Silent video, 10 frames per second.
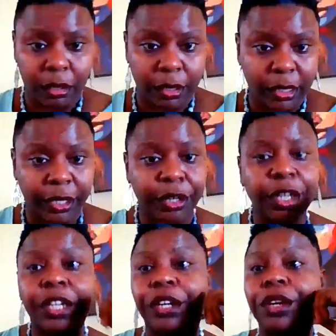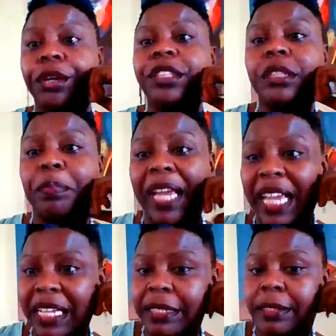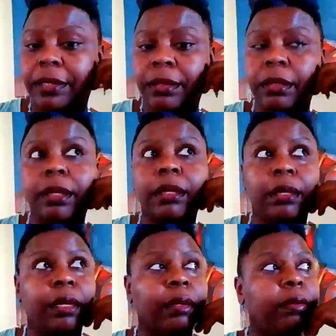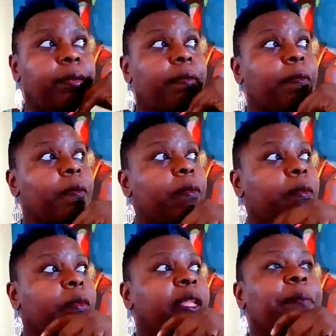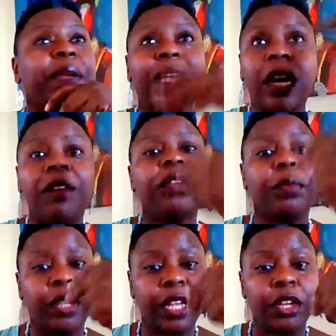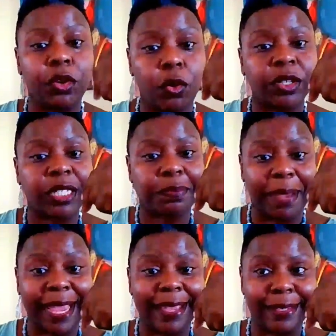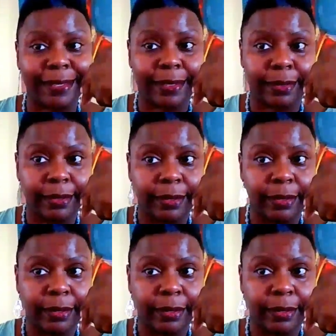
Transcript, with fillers: Clear clear your space and be comfortable in your space.